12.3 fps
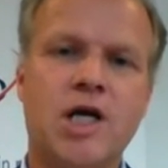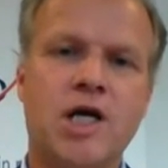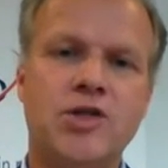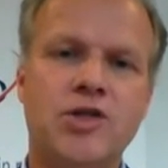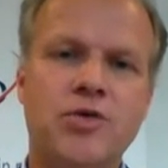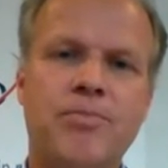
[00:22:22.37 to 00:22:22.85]

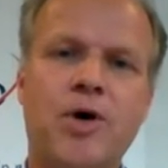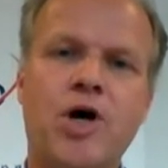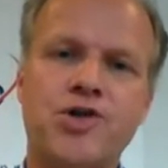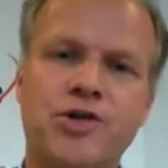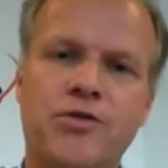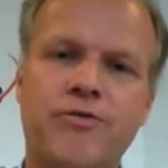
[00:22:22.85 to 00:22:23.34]
to
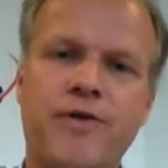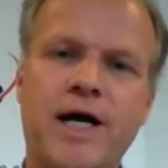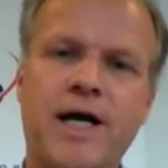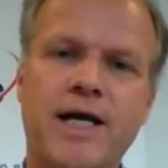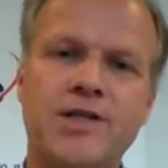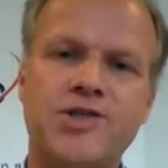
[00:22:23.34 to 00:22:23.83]
partial
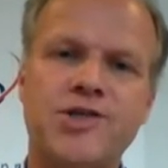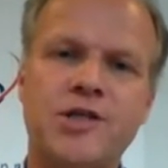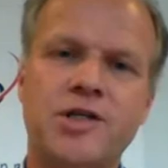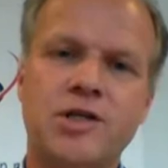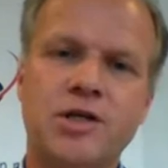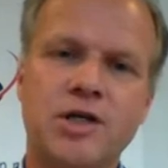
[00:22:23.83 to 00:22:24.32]
finance
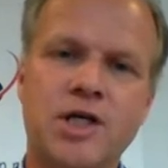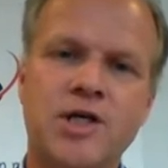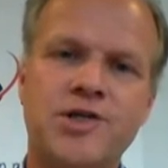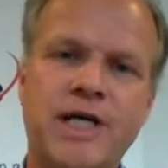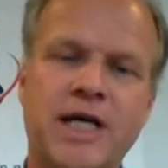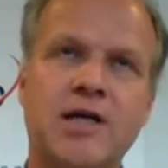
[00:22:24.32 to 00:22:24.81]
the
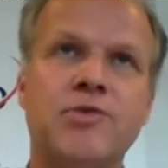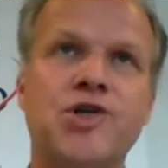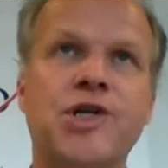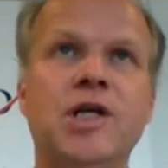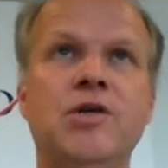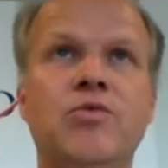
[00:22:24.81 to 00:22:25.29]
second
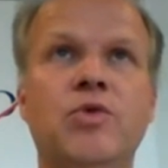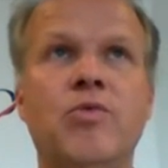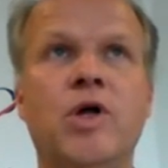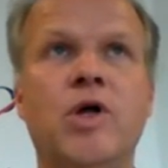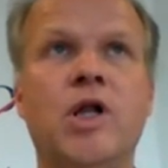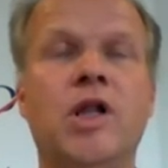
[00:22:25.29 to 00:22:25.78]
machine.
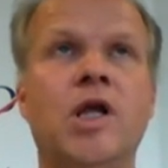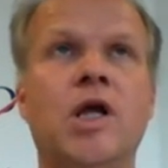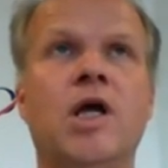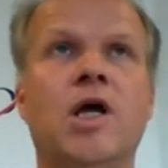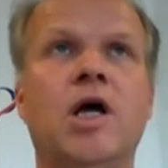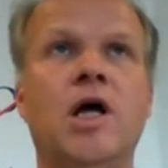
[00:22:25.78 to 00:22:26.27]

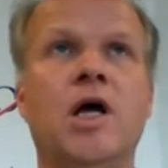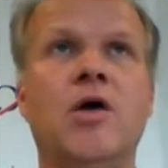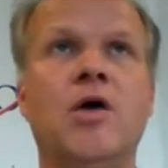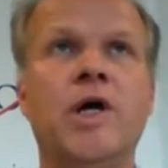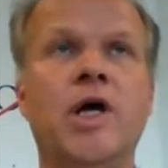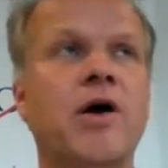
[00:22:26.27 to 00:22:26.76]

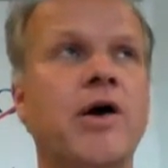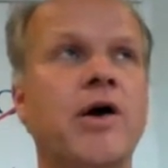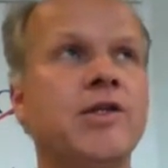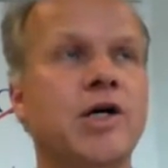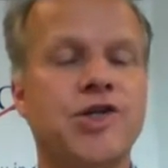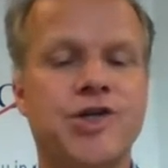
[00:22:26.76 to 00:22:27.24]
We are
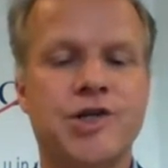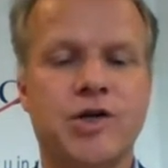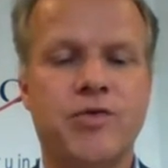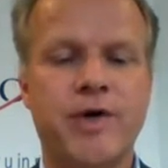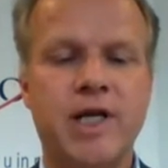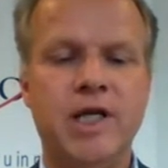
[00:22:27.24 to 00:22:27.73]
in touch
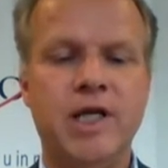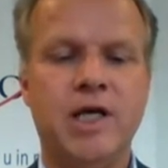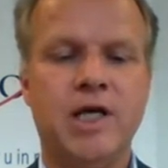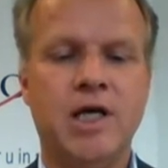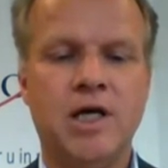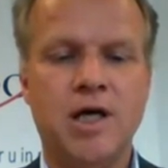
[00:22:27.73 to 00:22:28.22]
already,
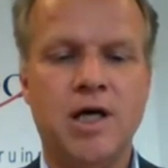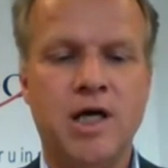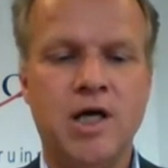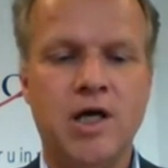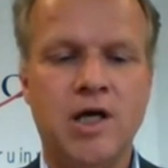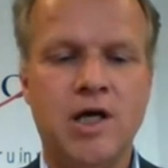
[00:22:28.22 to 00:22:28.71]

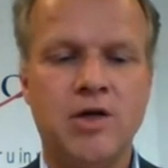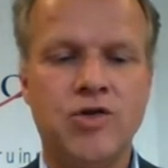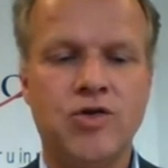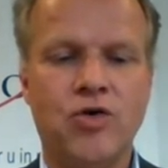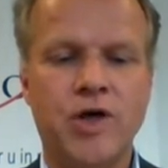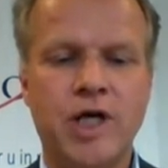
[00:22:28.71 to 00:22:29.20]

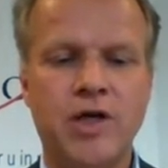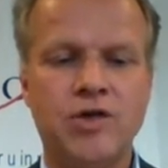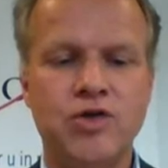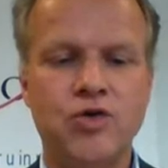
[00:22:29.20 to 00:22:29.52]
talking to